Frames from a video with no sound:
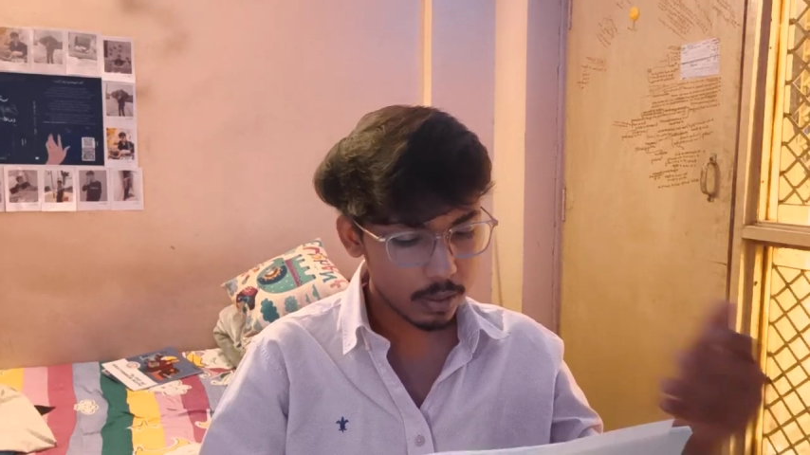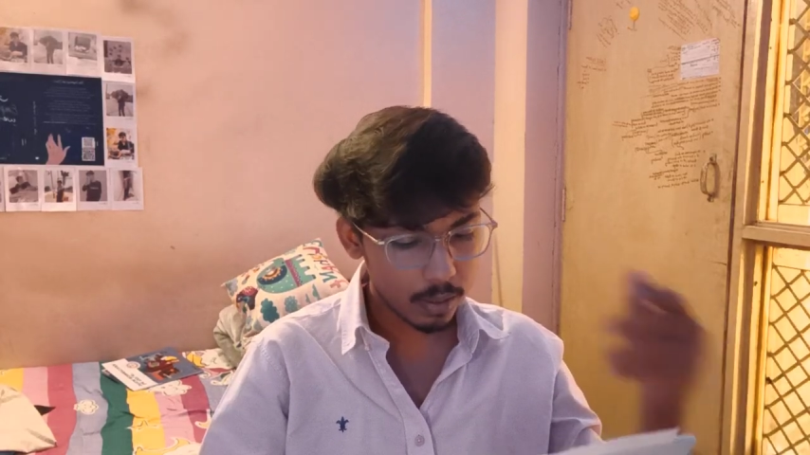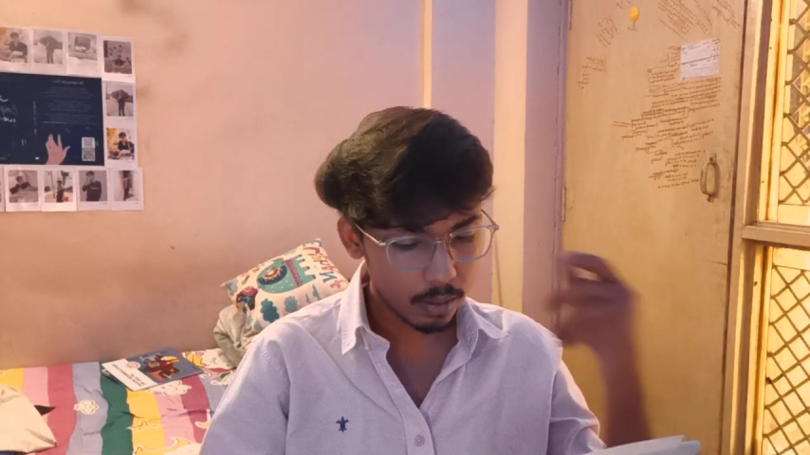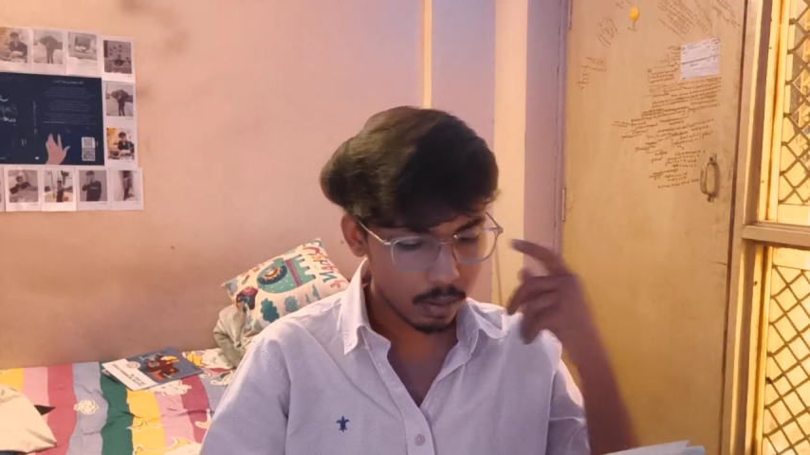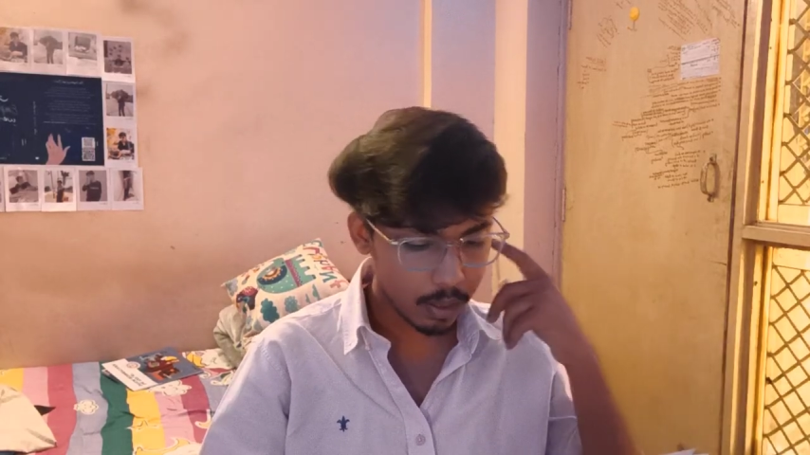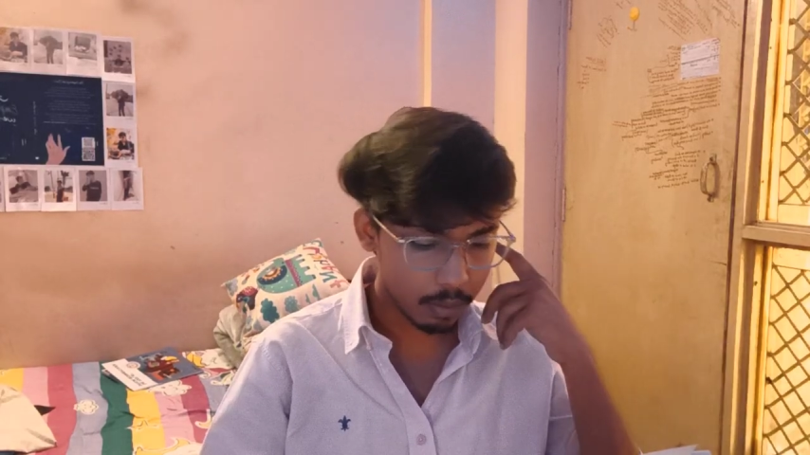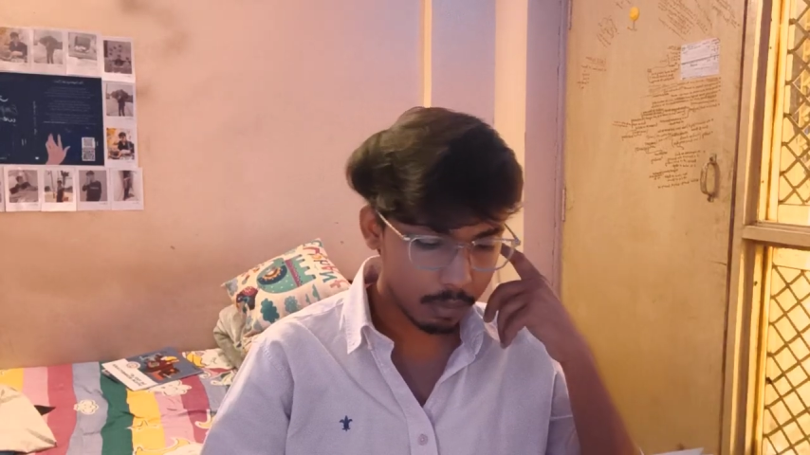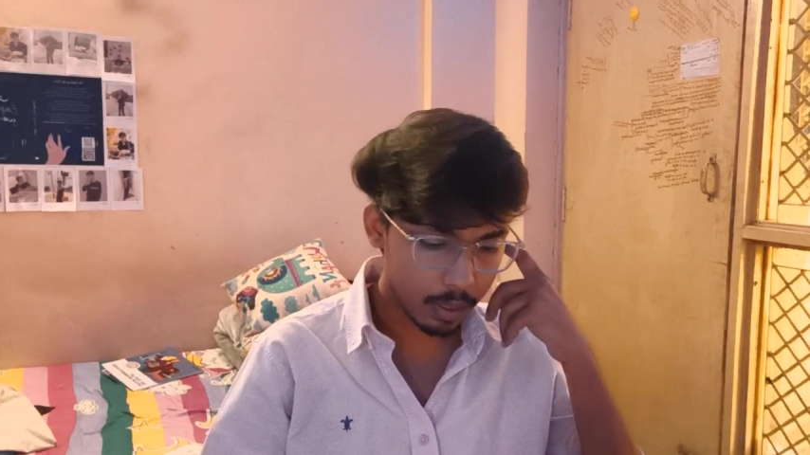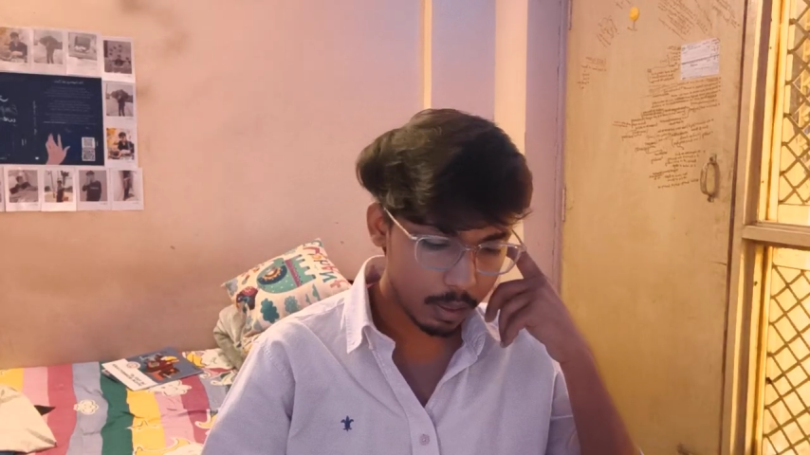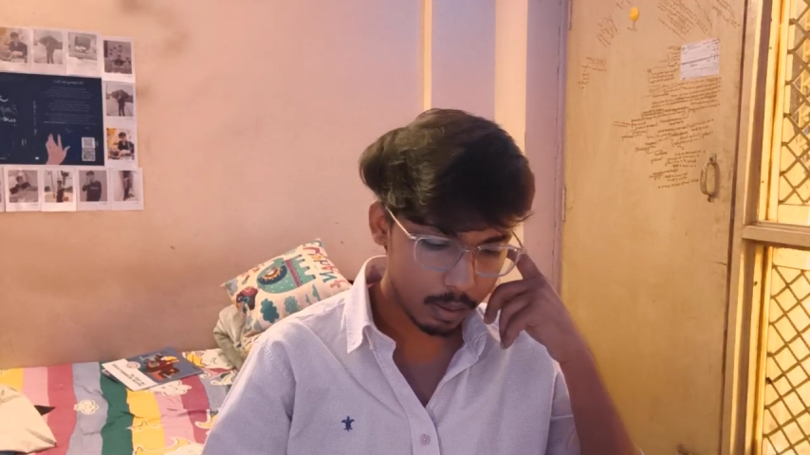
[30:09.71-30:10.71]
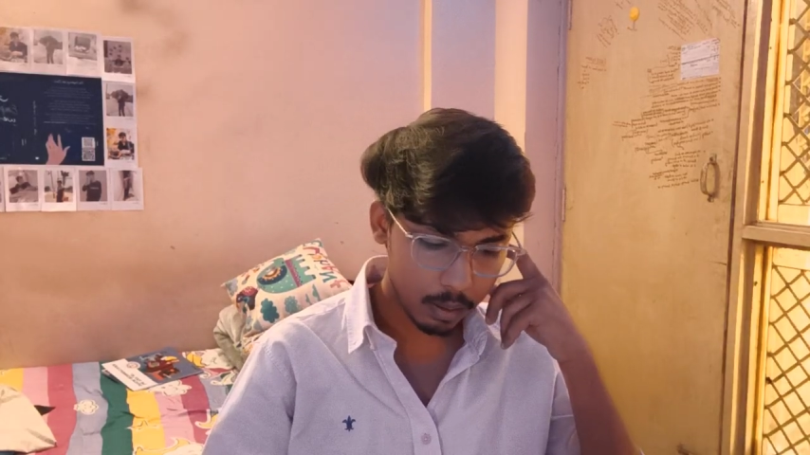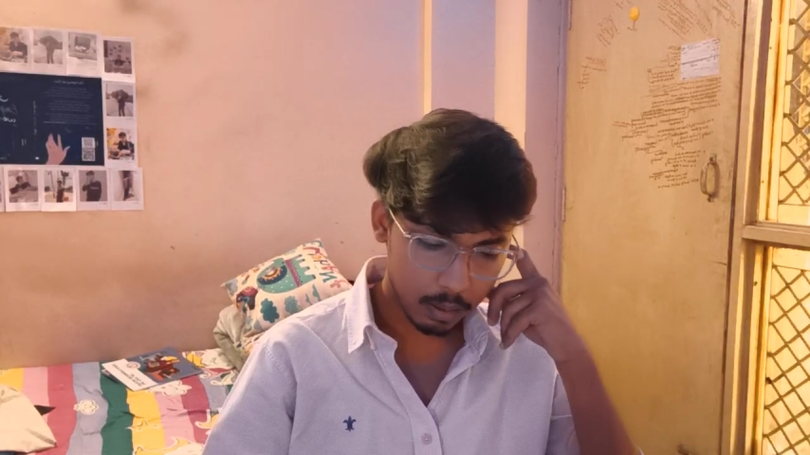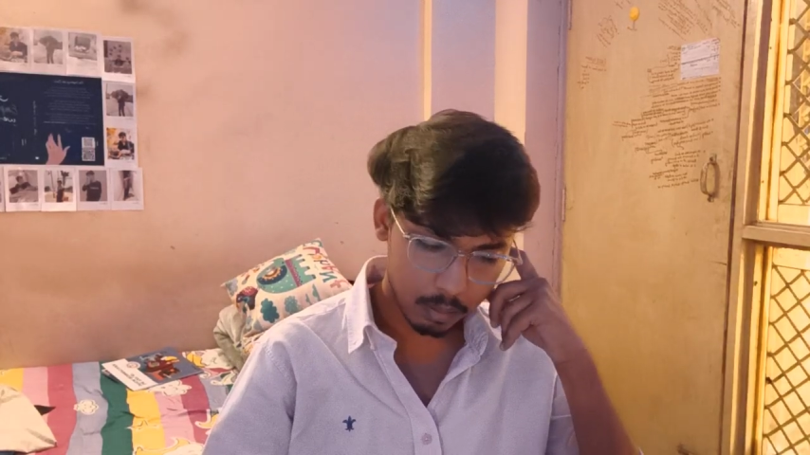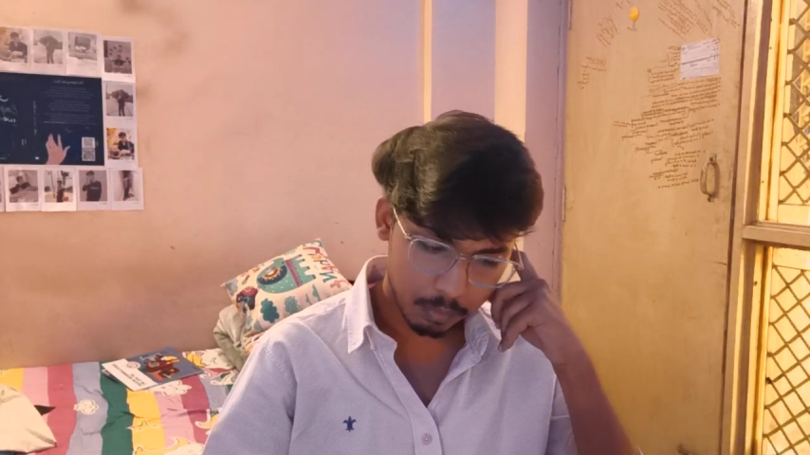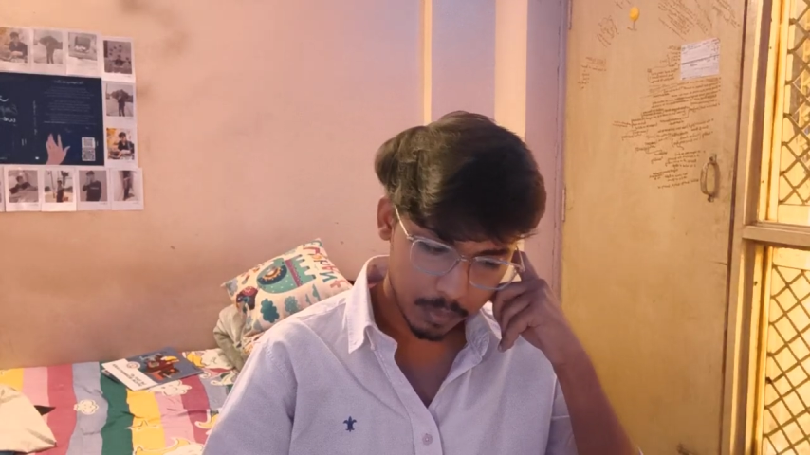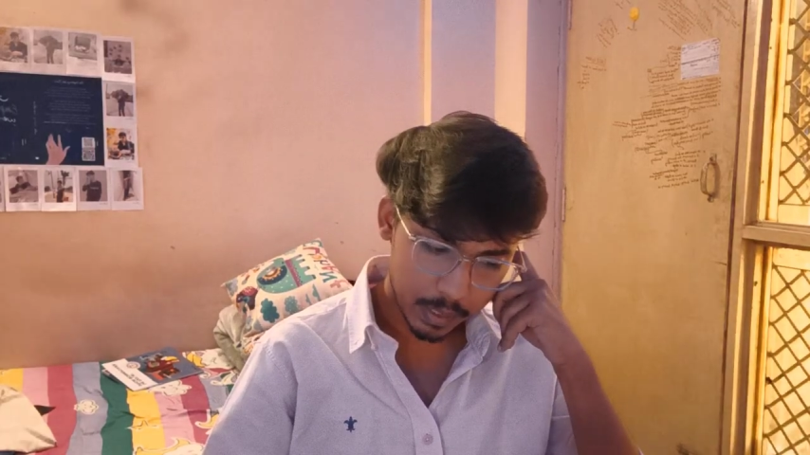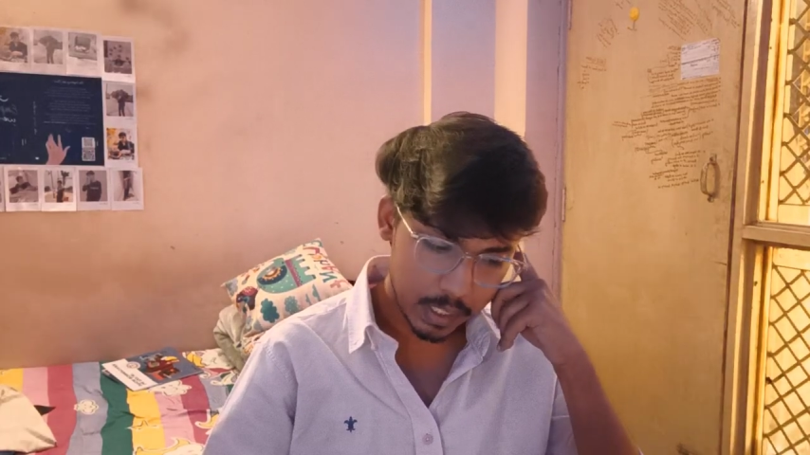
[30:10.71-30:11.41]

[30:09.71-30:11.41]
the